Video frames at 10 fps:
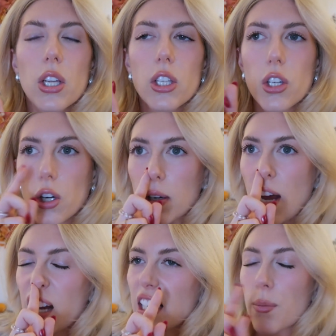you're
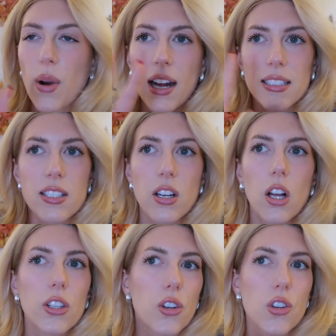not gonna practice at
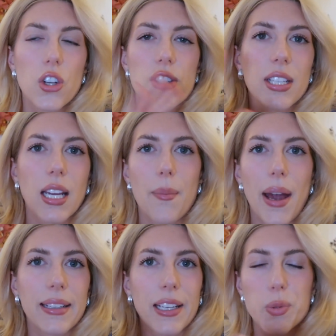all, you're just gonna come
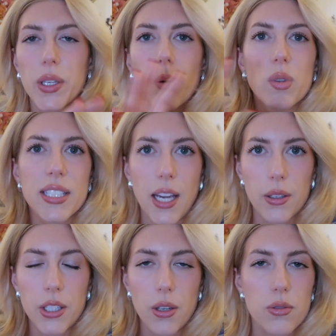back next week and we'll see how
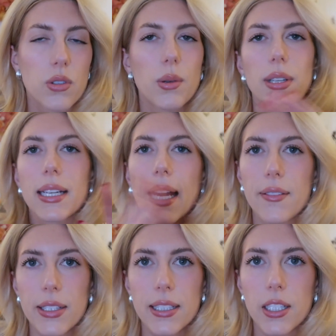you do. So they were like kind
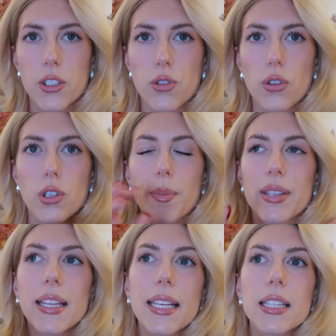of like the control group.
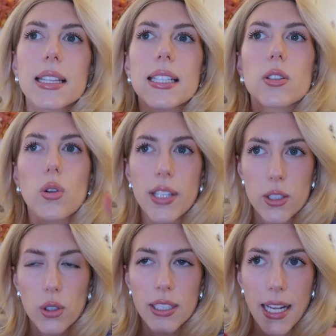Then they
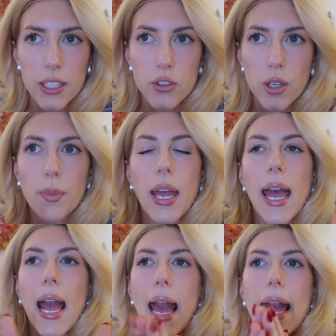told the next group,
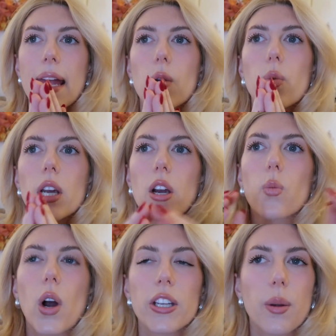hey, we
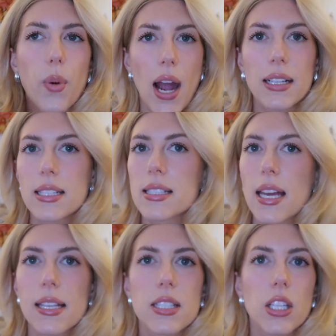want you to practice
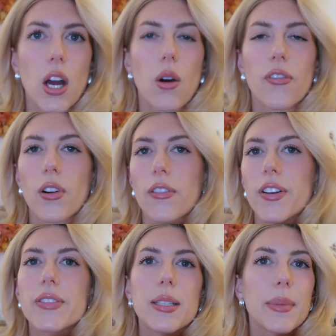this, you know, for
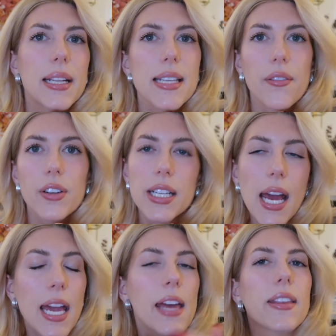15 minutes every
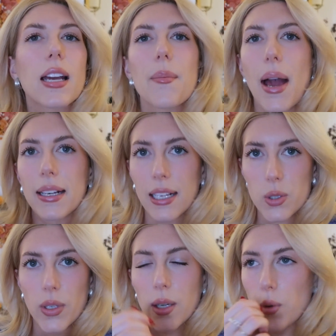day, and then come back
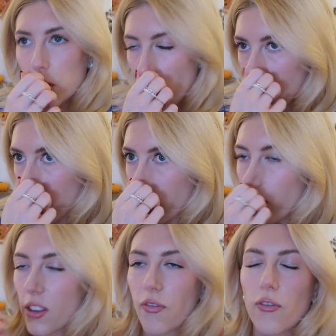next week and we'll check your
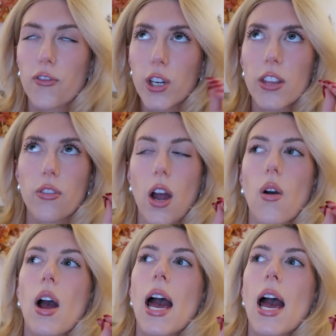free throw.